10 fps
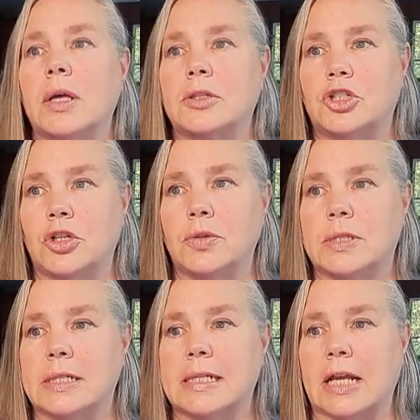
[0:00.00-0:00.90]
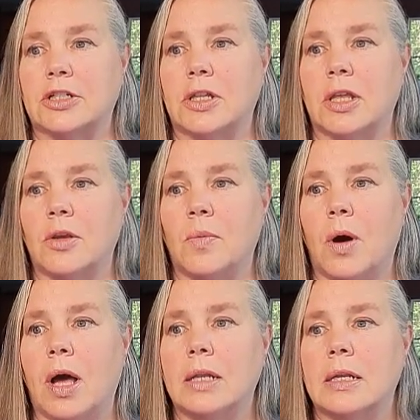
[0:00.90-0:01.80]
choose the section that you
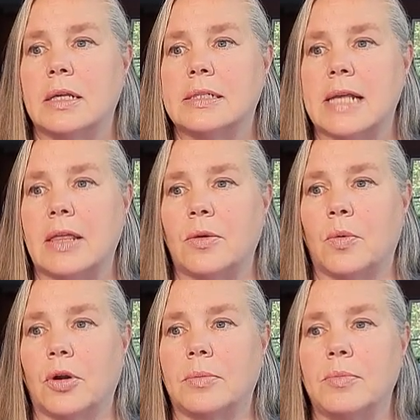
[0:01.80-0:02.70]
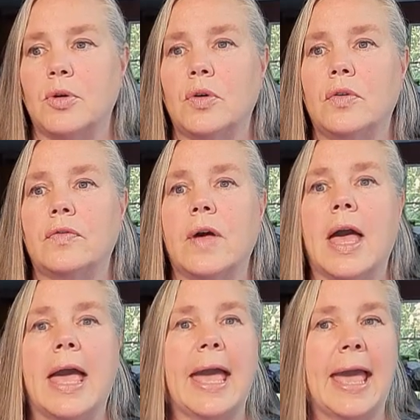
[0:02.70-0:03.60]
want, say the word move,
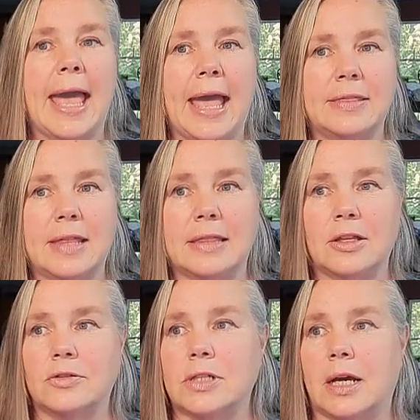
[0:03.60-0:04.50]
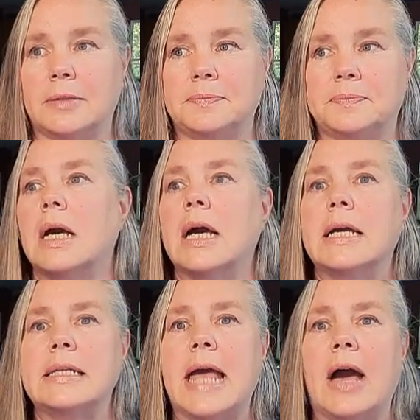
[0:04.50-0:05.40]
and then they're done.
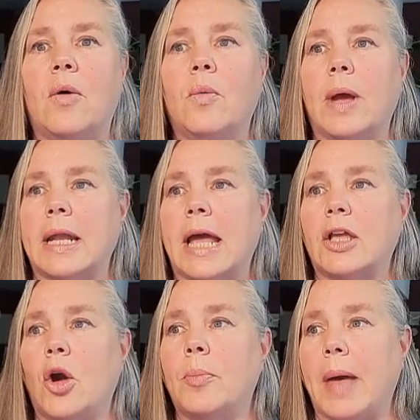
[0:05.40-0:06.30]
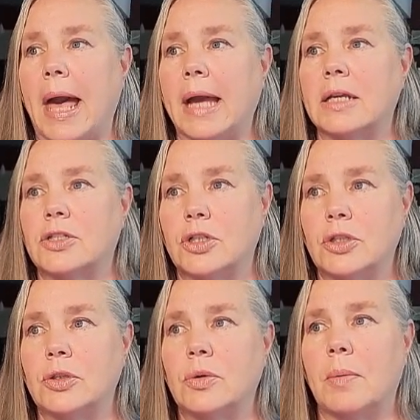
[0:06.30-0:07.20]
Now, when I go back
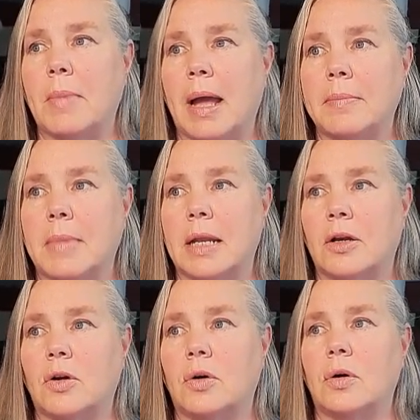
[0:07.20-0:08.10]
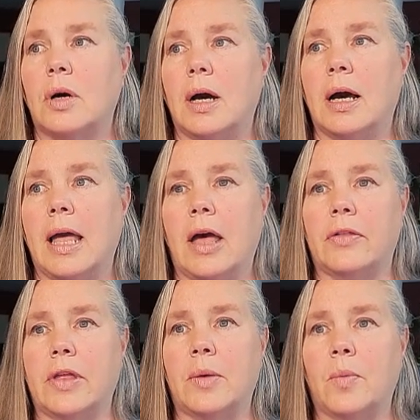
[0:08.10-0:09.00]
to my medical
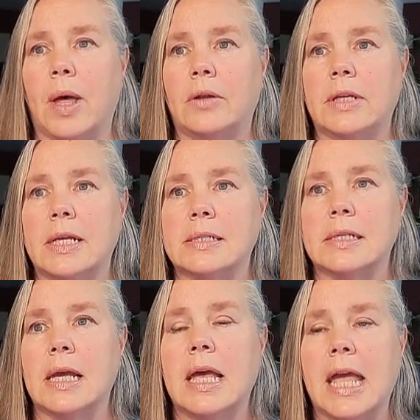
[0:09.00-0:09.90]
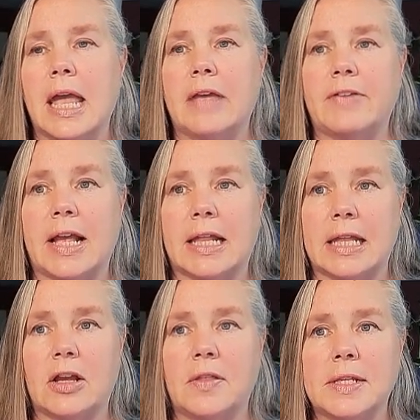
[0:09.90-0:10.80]
health and wellness, if I
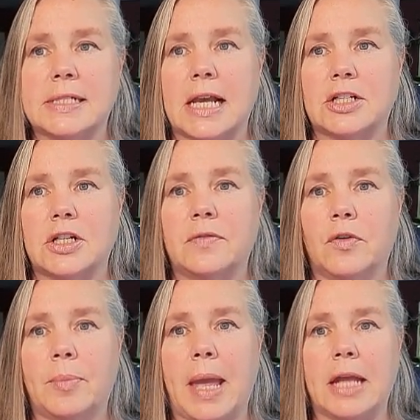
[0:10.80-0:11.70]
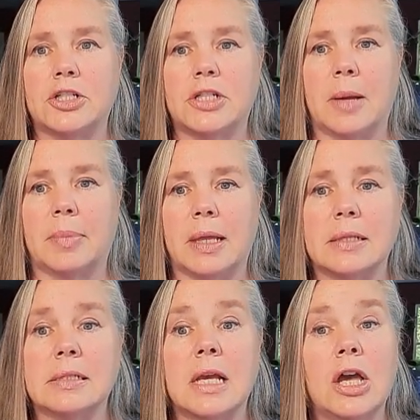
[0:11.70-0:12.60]
click on the section for page
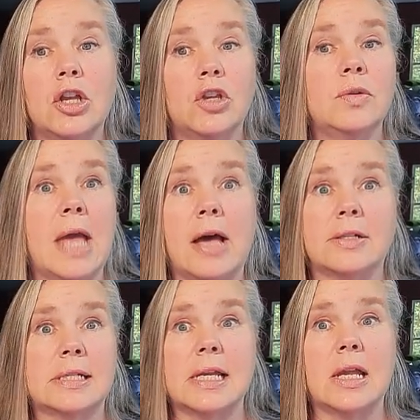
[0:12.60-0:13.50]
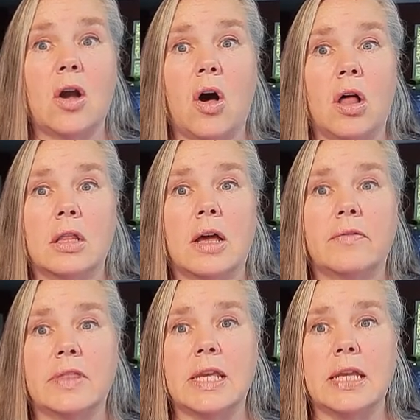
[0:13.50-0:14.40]
templates, you now see all
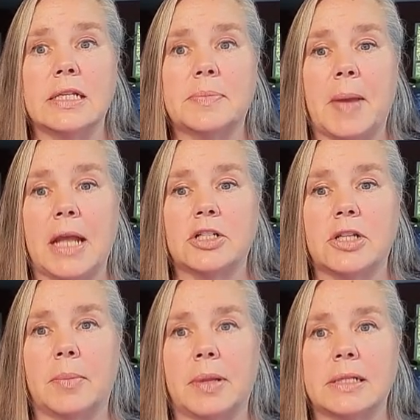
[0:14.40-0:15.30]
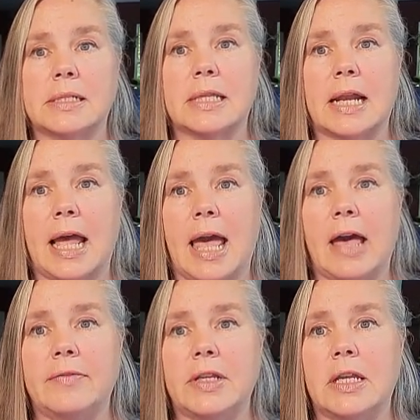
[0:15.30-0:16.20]
of these page templates that I
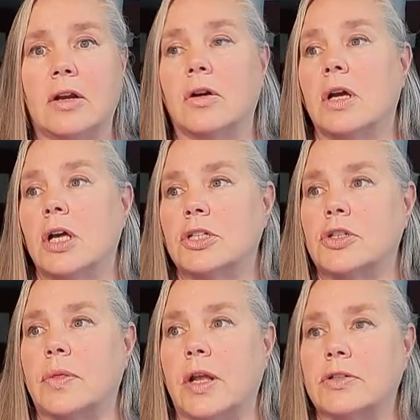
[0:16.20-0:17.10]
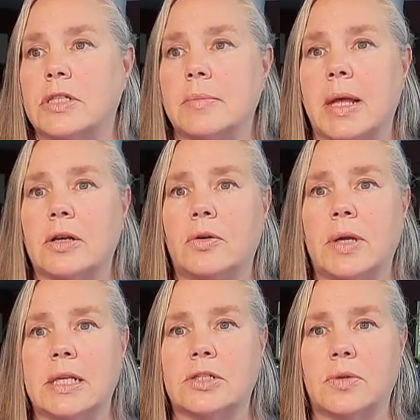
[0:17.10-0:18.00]
have in here. So there's the medical
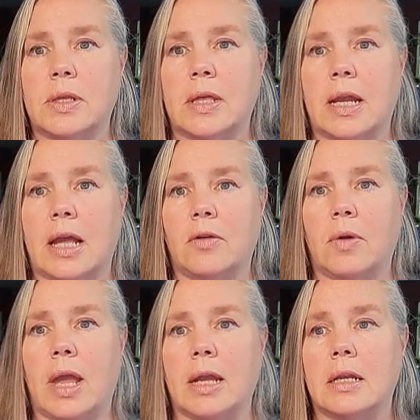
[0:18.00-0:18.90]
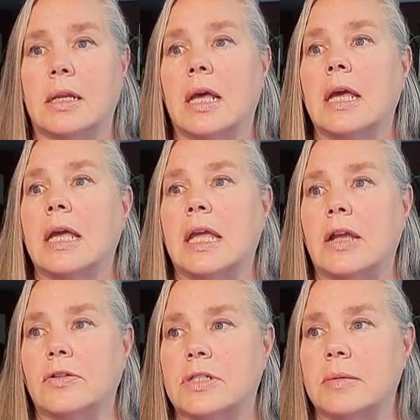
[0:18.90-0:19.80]
history that I created.
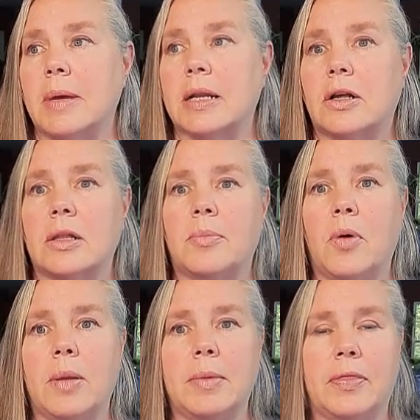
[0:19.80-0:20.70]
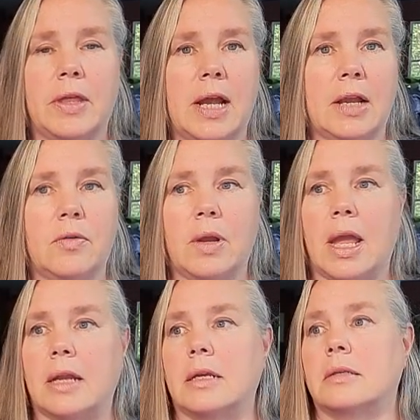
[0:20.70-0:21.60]
Here's the medical appointment that I
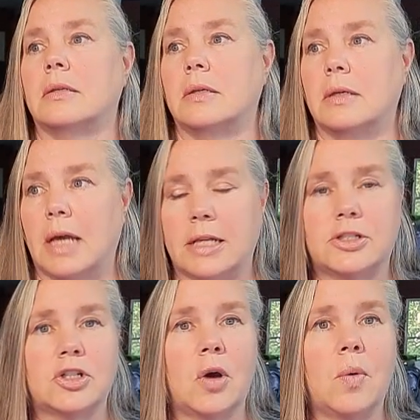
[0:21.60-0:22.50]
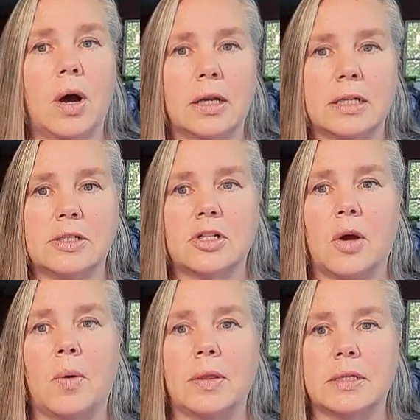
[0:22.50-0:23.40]
created, and so on and
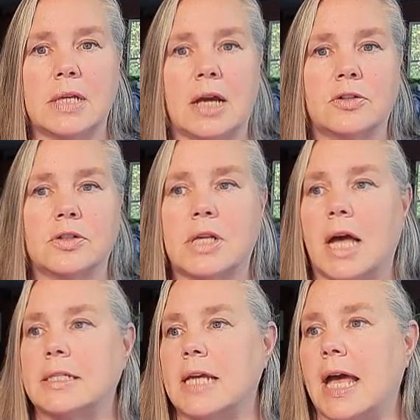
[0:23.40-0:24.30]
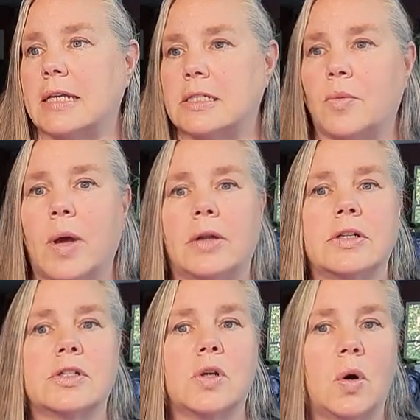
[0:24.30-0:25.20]
so on. The doctor's contacts, the
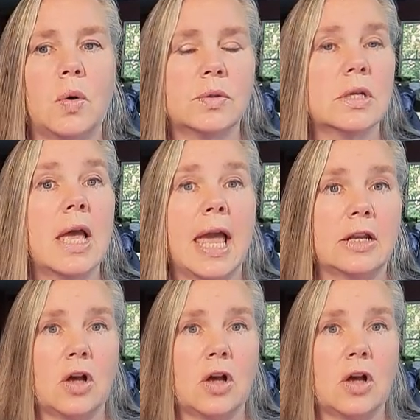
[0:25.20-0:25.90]
wellness goals, and